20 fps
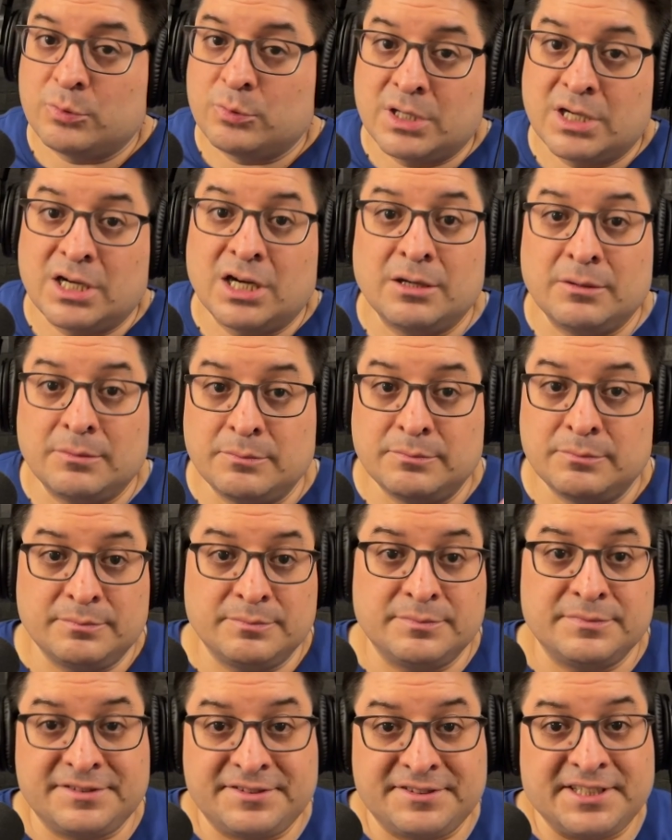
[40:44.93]
come
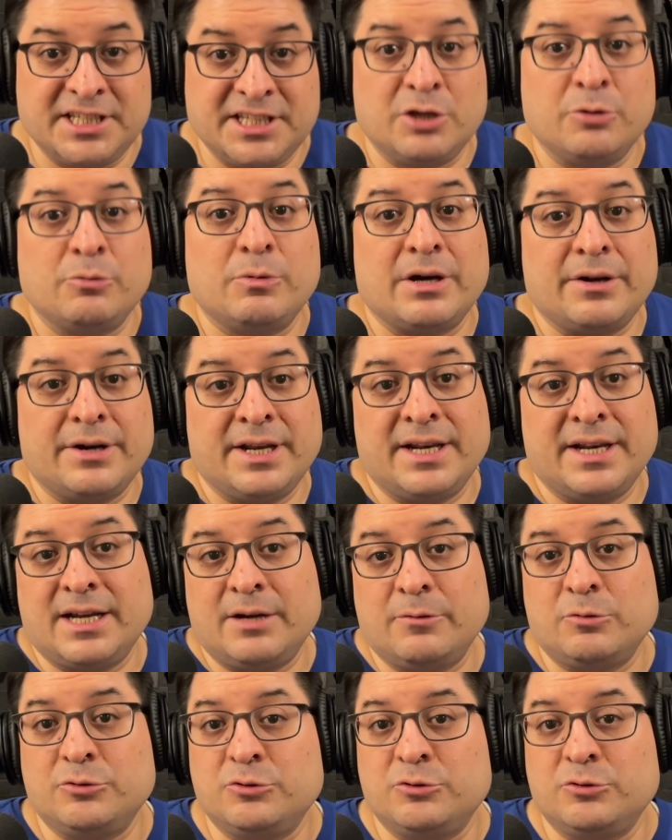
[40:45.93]
seek you out, and I will